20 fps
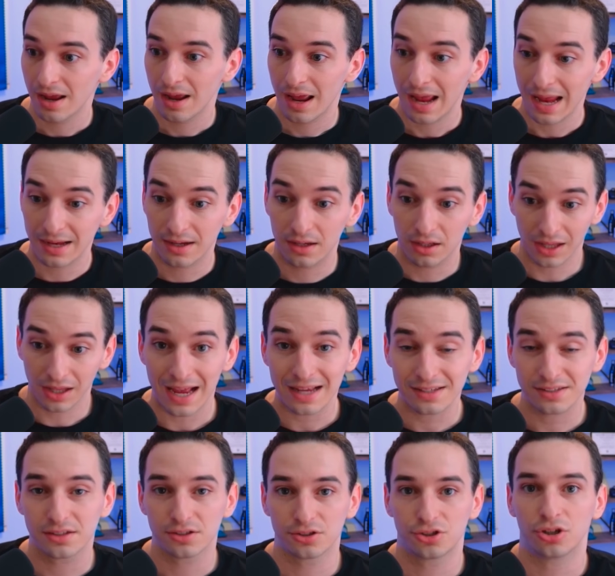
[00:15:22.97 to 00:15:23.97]
a
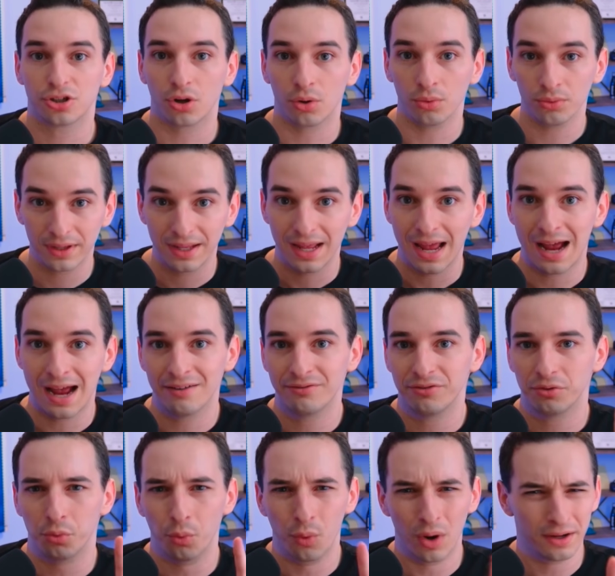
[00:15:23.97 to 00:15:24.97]
class should only have
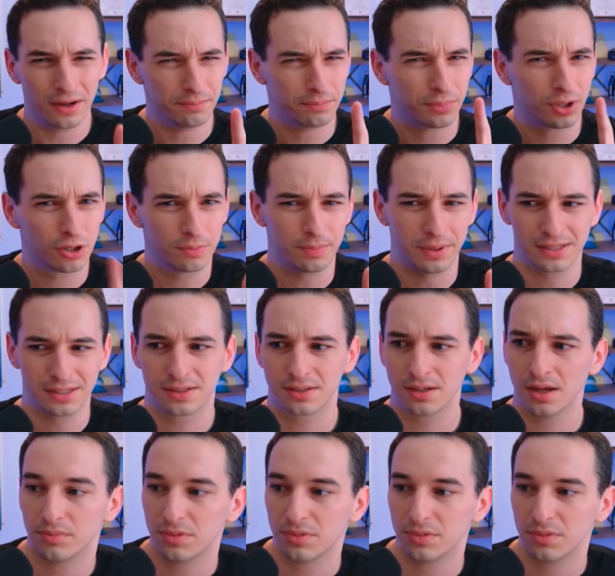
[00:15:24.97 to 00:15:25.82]
one purpose.